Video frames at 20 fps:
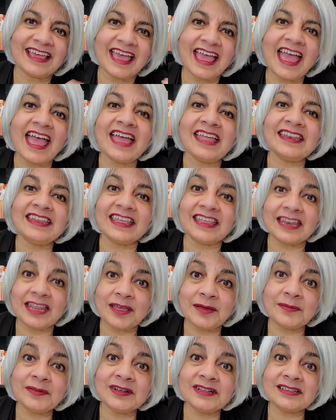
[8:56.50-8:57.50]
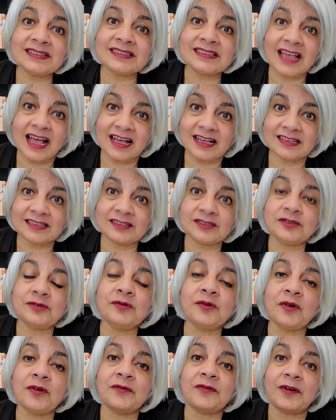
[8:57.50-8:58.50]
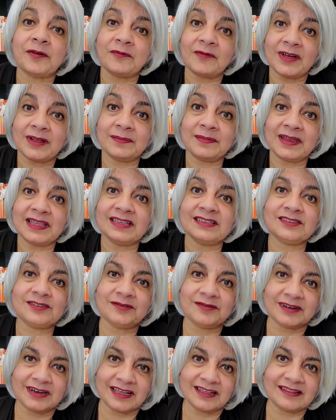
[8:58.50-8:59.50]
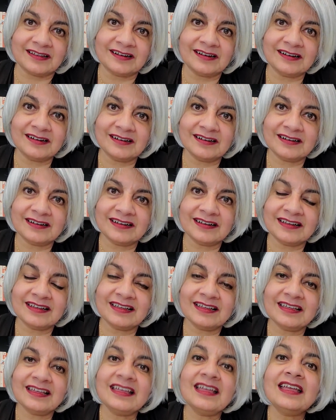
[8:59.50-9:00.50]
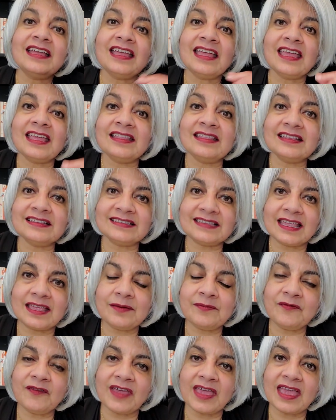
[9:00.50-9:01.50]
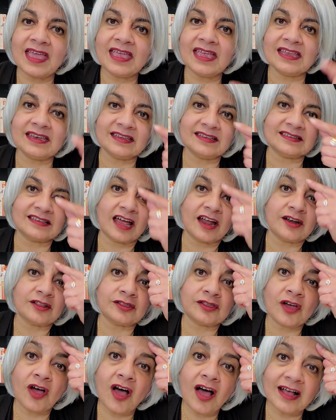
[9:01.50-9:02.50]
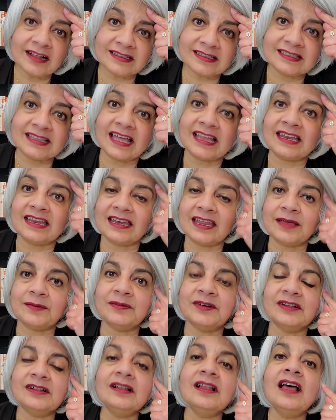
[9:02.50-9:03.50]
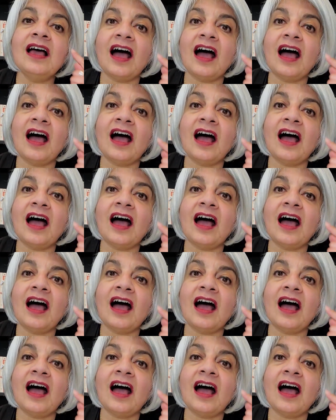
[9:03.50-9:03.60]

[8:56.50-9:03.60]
and enables us to go from one place to another, in the same way, it is our thoughts that enable